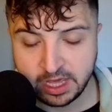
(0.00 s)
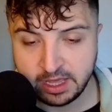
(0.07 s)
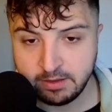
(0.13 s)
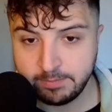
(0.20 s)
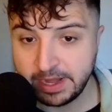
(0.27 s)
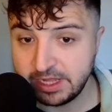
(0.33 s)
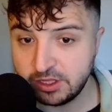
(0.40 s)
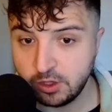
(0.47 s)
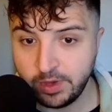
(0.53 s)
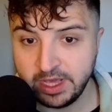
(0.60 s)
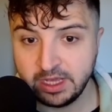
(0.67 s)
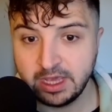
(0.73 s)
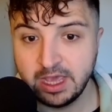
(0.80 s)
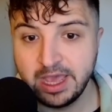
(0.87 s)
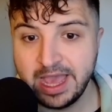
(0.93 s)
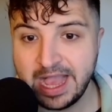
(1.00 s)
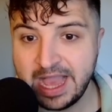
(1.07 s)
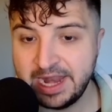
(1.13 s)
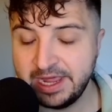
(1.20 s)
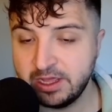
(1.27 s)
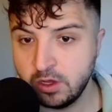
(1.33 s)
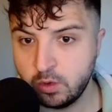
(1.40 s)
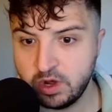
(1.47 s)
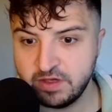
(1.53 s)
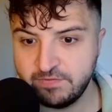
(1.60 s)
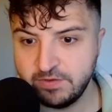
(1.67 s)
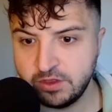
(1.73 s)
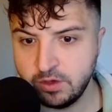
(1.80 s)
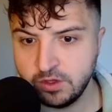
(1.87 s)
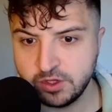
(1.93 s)
pay 2 ink, and it can quest for
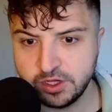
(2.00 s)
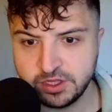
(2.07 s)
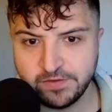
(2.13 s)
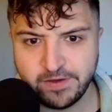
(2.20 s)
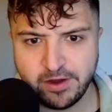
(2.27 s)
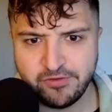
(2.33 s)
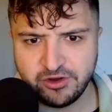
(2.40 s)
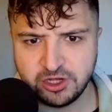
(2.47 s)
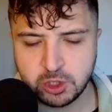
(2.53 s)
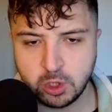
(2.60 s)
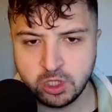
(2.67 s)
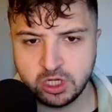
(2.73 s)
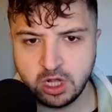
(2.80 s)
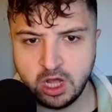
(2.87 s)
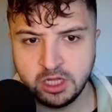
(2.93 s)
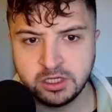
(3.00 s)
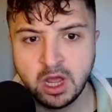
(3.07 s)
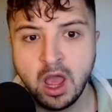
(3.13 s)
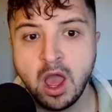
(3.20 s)
2. So it's a very, very strong card.